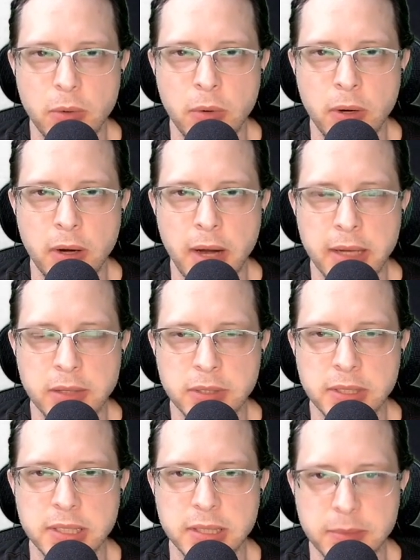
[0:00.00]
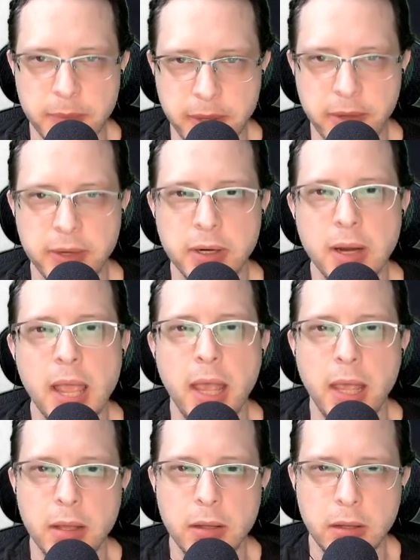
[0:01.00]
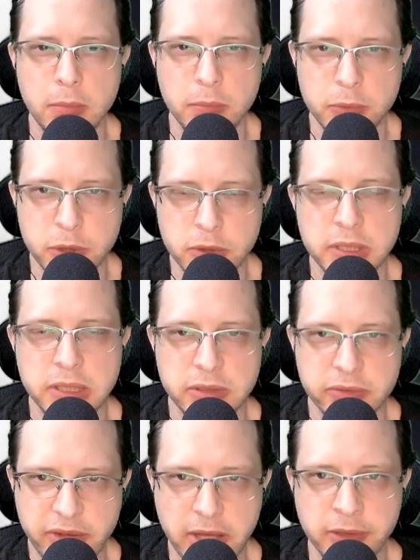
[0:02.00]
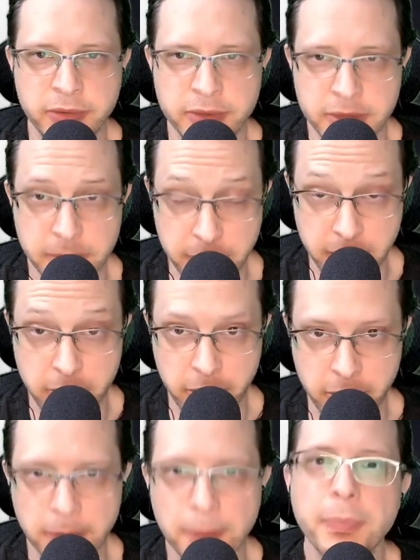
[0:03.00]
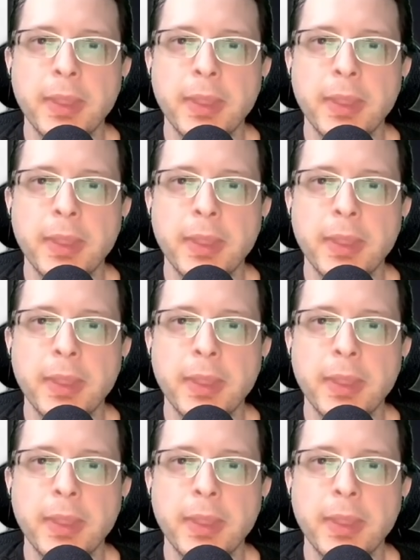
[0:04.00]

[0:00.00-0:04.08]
or a trusted superior, choosing to follow the superior.